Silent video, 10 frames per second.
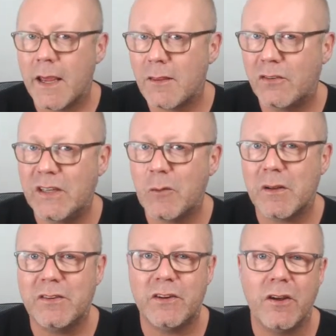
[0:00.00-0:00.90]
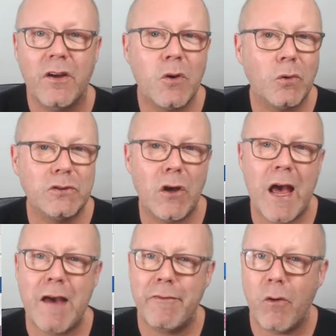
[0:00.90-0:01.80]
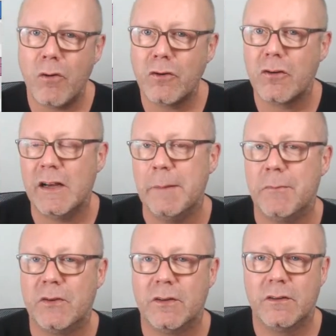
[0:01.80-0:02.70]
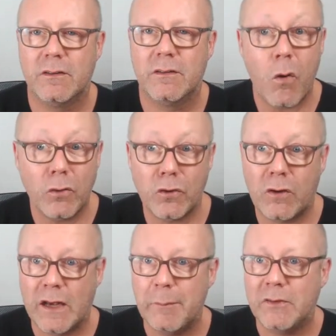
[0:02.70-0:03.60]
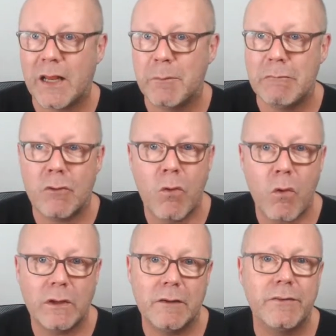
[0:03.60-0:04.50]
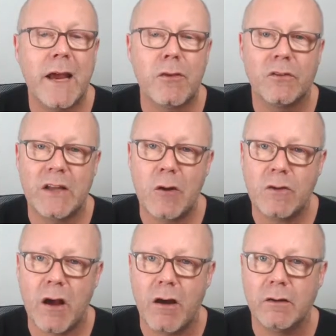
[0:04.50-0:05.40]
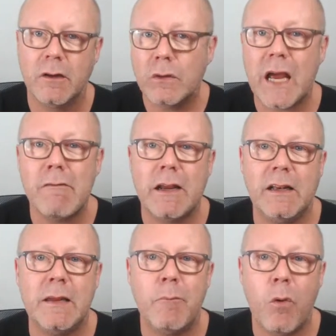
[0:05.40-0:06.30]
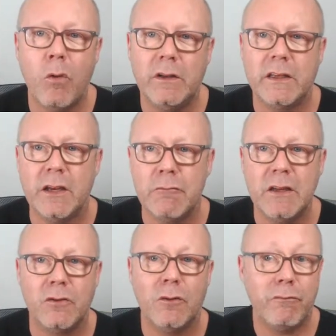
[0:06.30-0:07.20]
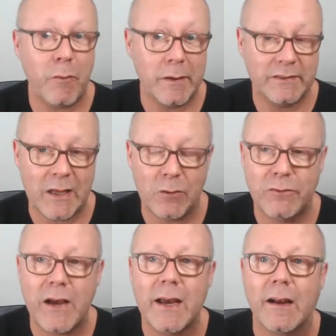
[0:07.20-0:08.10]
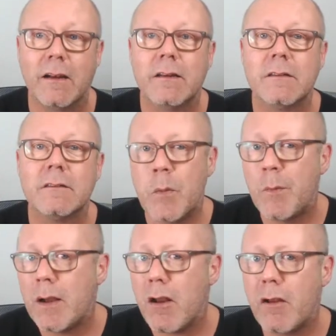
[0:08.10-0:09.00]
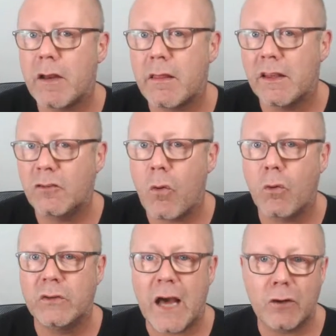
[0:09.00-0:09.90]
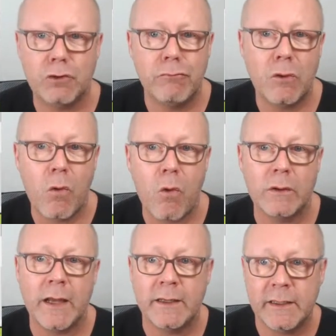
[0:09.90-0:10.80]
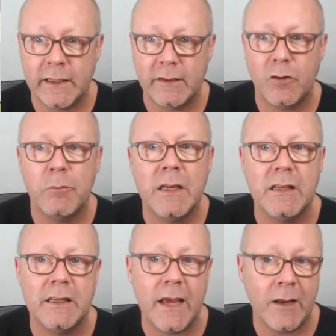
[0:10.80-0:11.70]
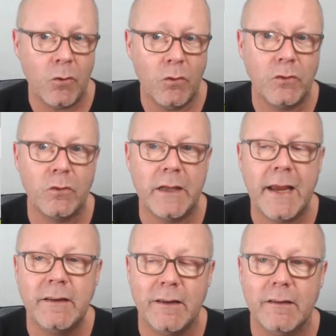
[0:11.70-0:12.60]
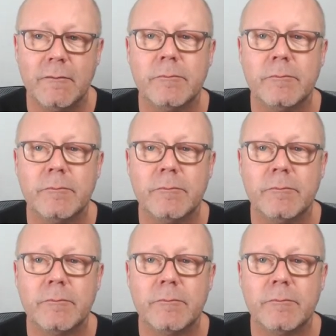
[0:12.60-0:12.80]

In the sequencer, you also have audio clips. Audio clips can be recorded via the sound card or directly imported in Reason from a sound file. We will learn in this course how to record and edit the MIDI and audio data.